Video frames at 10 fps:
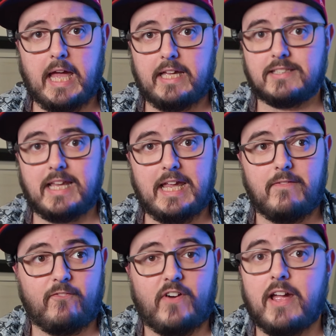has
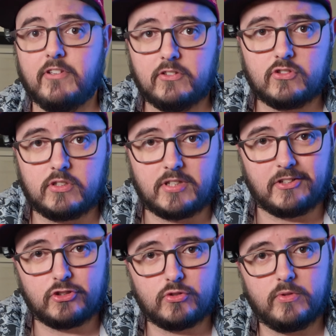a 5-inch
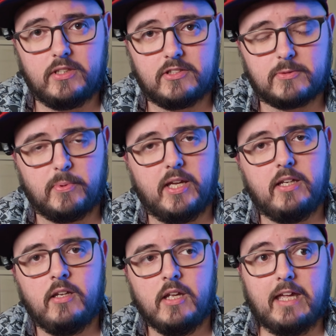touchscreen
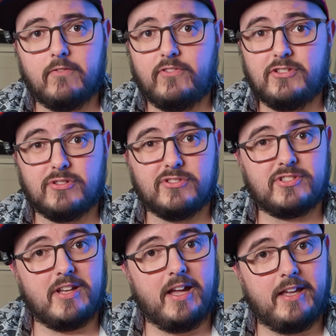display and
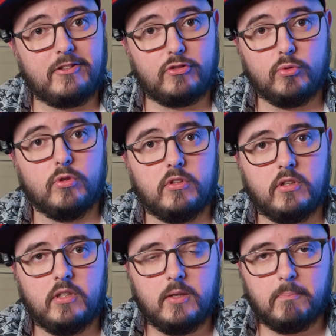features a
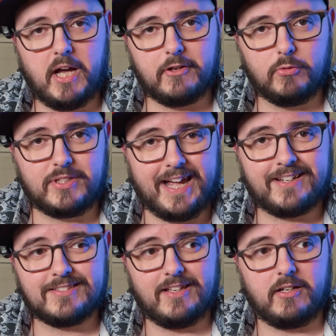dual mono
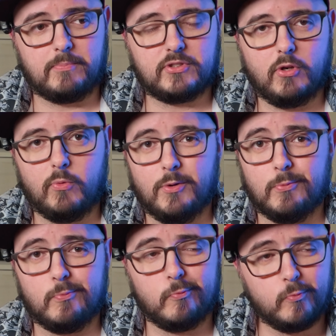DAC setup. So
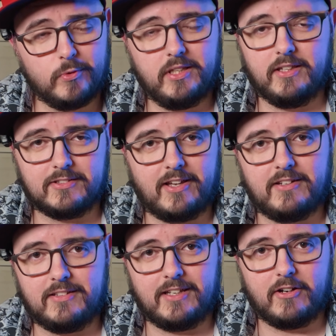we're really
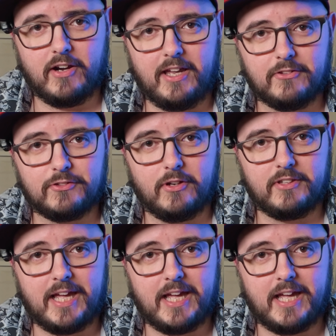excited to get our hands on